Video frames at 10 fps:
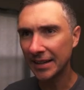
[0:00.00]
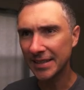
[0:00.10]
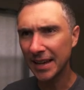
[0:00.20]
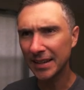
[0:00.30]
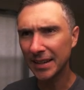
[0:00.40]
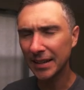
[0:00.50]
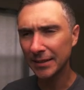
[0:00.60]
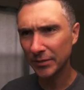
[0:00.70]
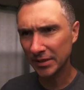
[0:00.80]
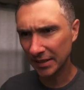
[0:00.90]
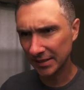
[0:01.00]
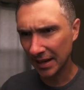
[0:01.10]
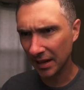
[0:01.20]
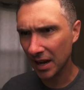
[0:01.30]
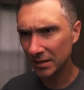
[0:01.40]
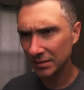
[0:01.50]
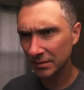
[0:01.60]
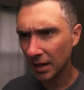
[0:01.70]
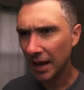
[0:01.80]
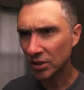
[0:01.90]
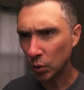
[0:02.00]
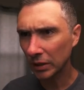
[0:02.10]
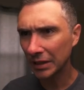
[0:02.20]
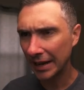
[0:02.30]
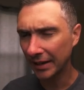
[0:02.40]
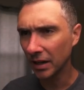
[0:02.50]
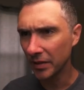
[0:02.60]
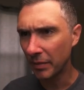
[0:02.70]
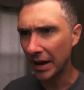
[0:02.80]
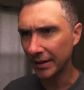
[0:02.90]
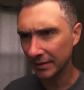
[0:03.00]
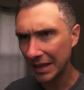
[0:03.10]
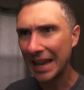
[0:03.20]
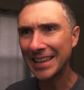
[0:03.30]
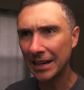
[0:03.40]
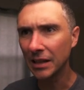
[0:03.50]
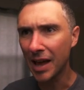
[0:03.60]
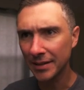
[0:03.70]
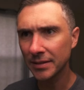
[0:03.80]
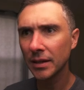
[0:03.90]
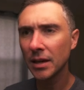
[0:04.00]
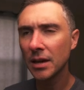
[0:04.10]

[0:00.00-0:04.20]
Is that is that cotton twill lining on the body? Like that a lot.